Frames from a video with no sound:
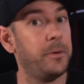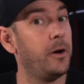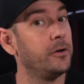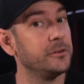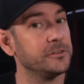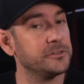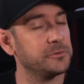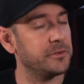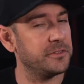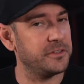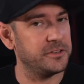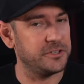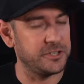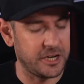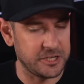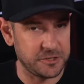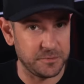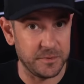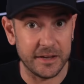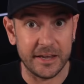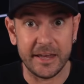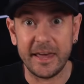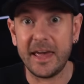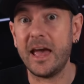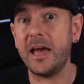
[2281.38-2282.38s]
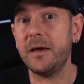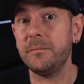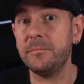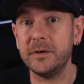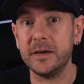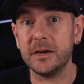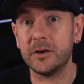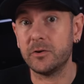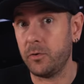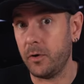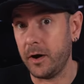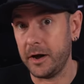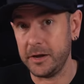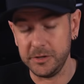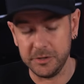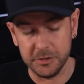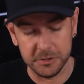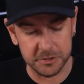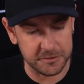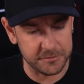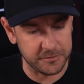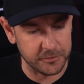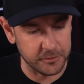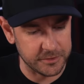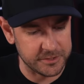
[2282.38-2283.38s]
pulse width adjustment can be quite
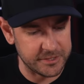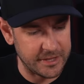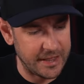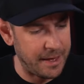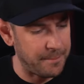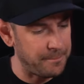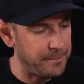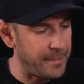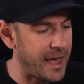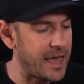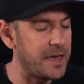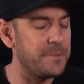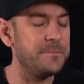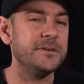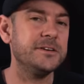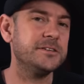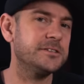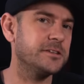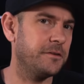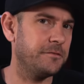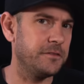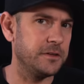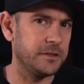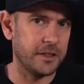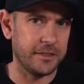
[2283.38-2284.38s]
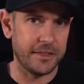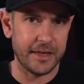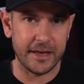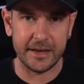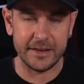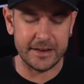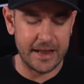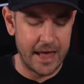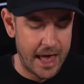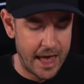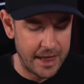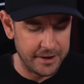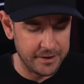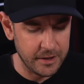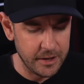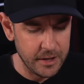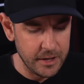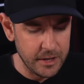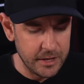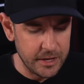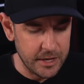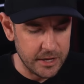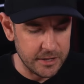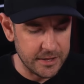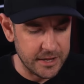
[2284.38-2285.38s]
useful. So that may be something that they can add
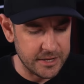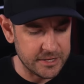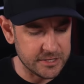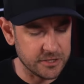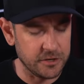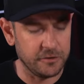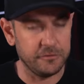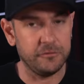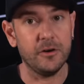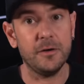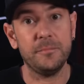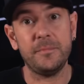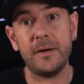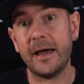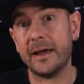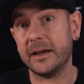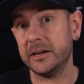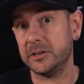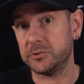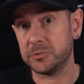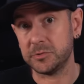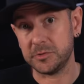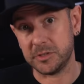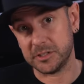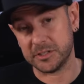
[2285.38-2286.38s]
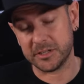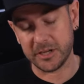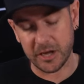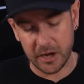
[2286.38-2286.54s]
in their software package, which is